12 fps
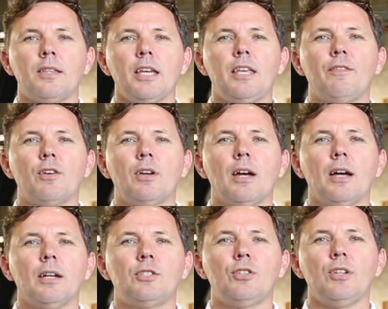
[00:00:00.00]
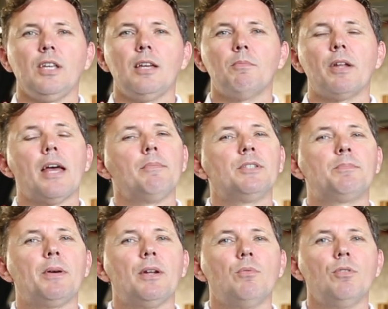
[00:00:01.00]
thank you for tuning in. My name is
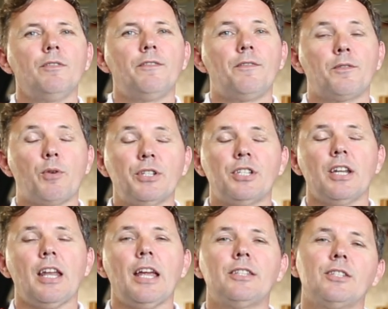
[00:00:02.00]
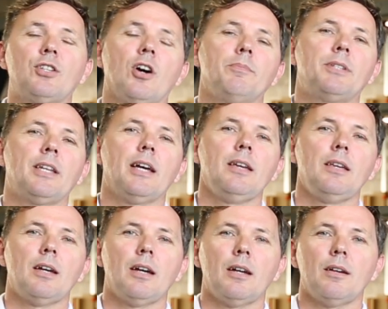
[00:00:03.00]
Peter Wolff. Question and answer time today.
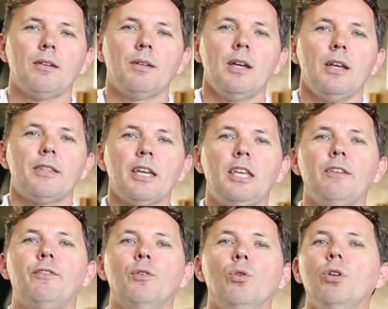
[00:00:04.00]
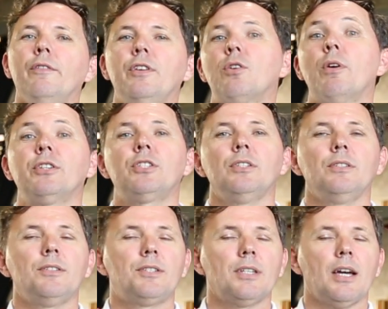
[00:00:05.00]
Thank you for all of your
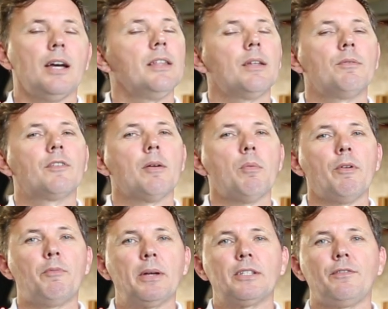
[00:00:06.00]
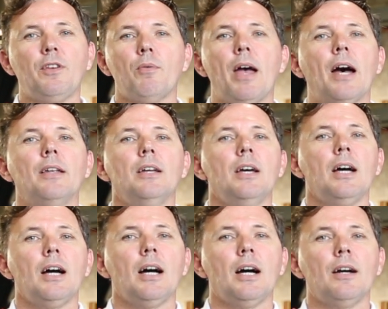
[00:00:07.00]
questions that have come in. We've picked a few out
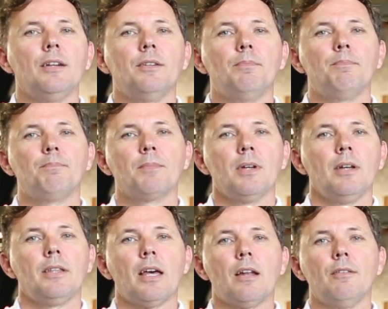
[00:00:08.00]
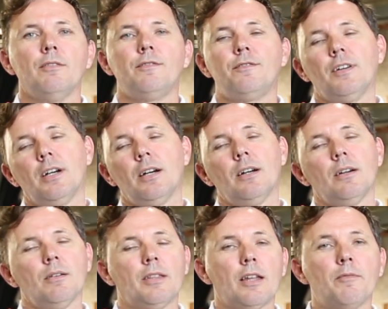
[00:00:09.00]
that
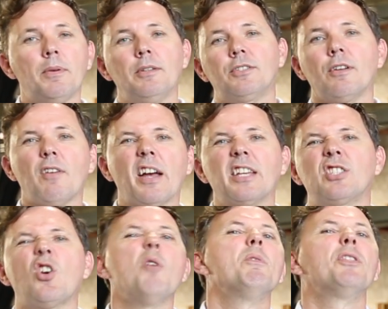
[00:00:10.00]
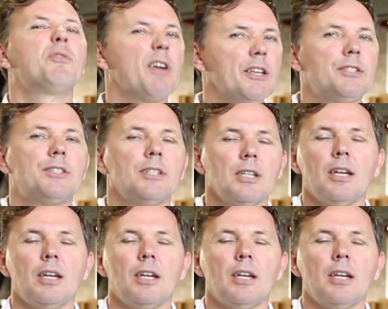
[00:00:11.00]
have been sort of, I guess, common threads